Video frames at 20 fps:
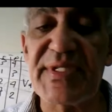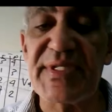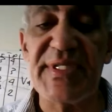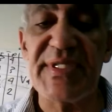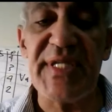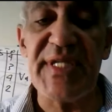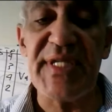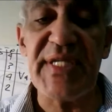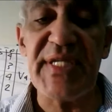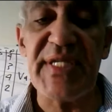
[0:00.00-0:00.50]

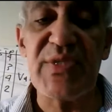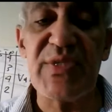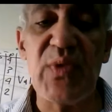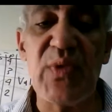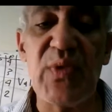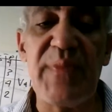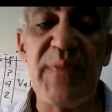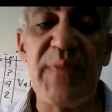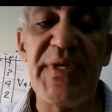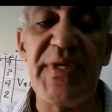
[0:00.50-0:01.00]
needs will
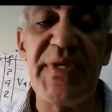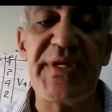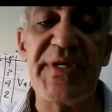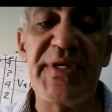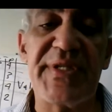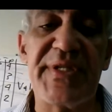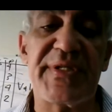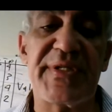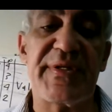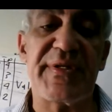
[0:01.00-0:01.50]
be
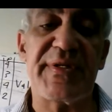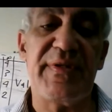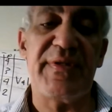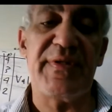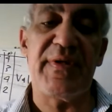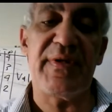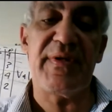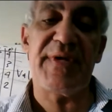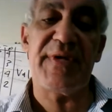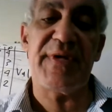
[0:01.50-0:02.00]
greater.
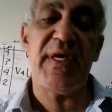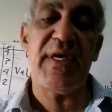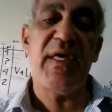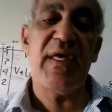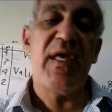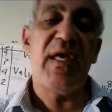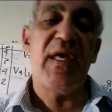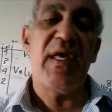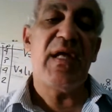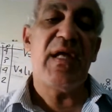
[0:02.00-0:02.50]
Okay,
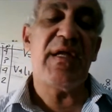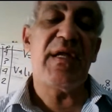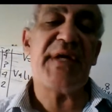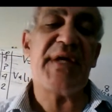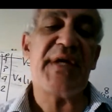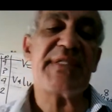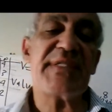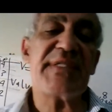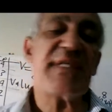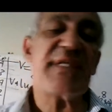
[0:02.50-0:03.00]
like as
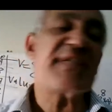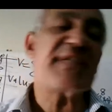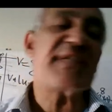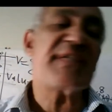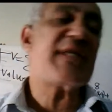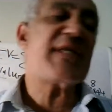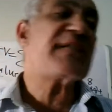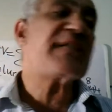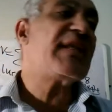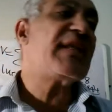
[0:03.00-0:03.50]

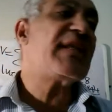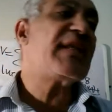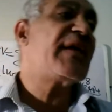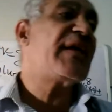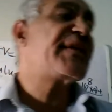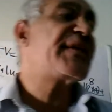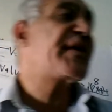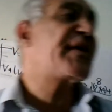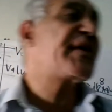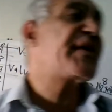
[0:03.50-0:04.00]
exactly like the
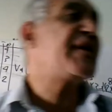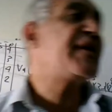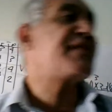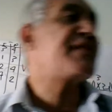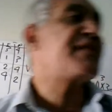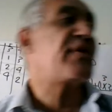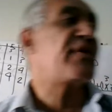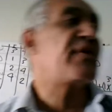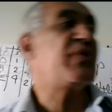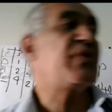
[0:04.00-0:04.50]
cancer,
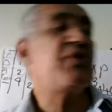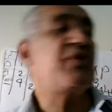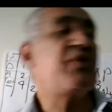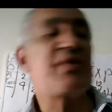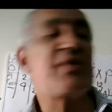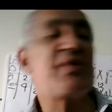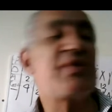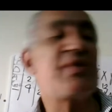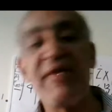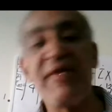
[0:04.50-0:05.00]
when you
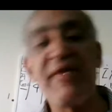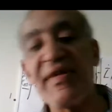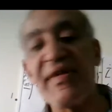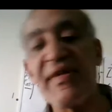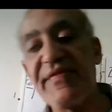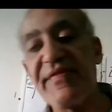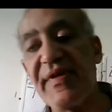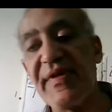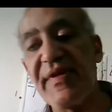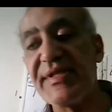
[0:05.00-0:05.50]
discover it
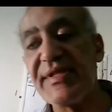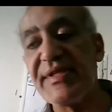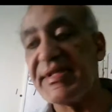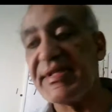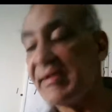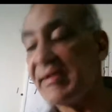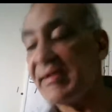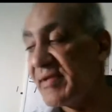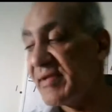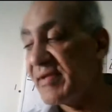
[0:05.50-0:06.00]
first,
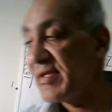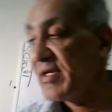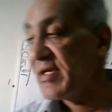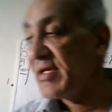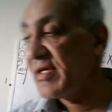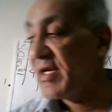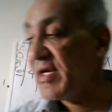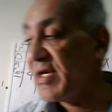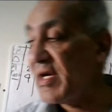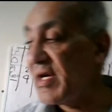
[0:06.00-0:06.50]

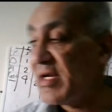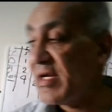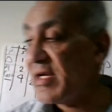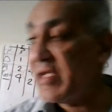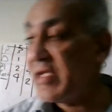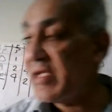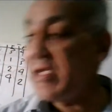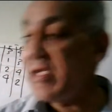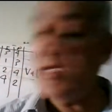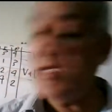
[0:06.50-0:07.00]

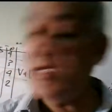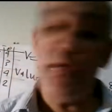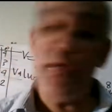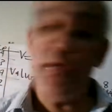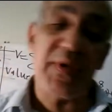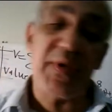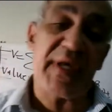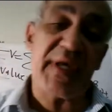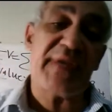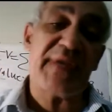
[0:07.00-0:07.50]
early, you
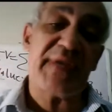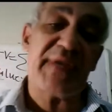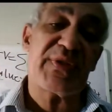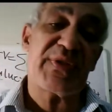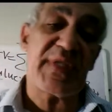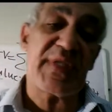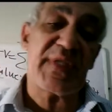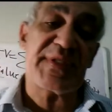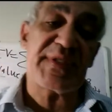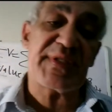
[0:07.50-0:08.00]
can get to the
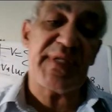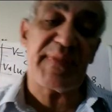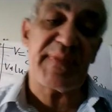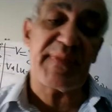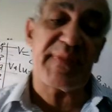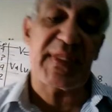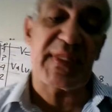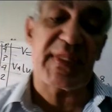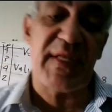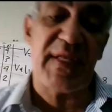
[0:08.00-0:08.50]

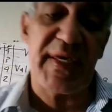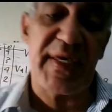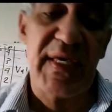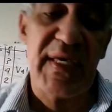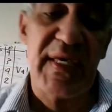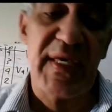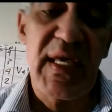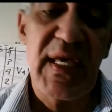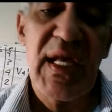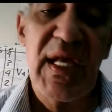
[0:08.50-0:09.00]
treatment. Like
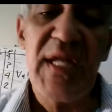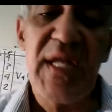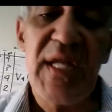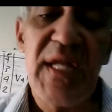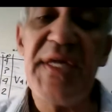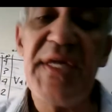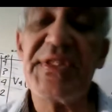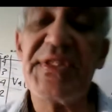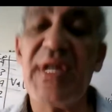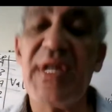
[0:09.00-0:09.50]

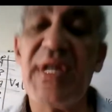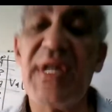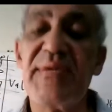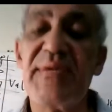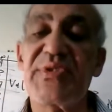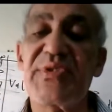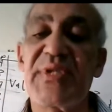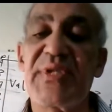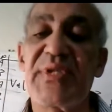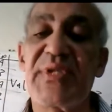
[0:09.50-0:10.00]
lead times to
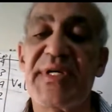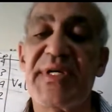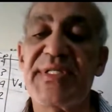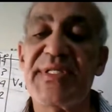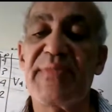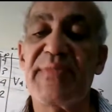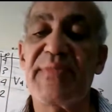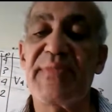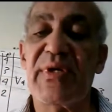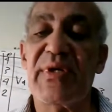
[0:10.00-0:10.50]
the
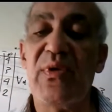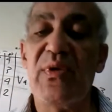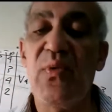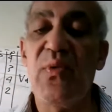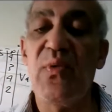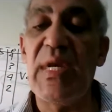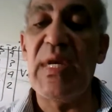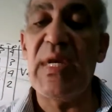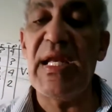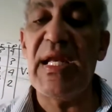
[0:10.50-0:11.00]
customer
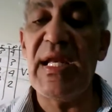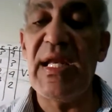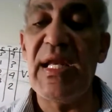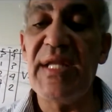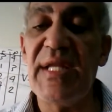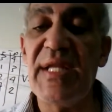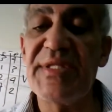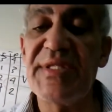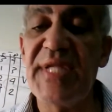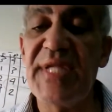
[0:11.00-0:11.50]
will
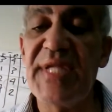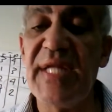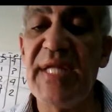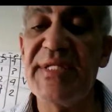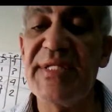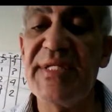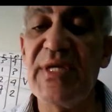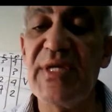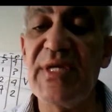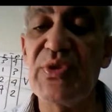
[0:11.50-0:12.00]
tend
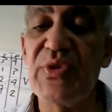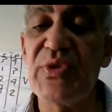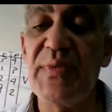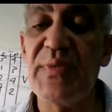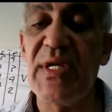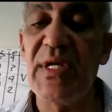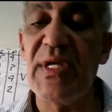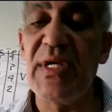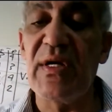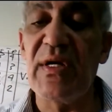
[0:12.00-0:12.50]
to be
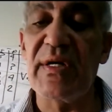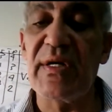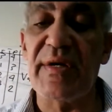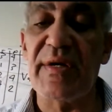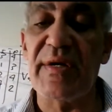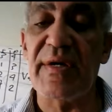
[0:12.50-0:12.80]
longer.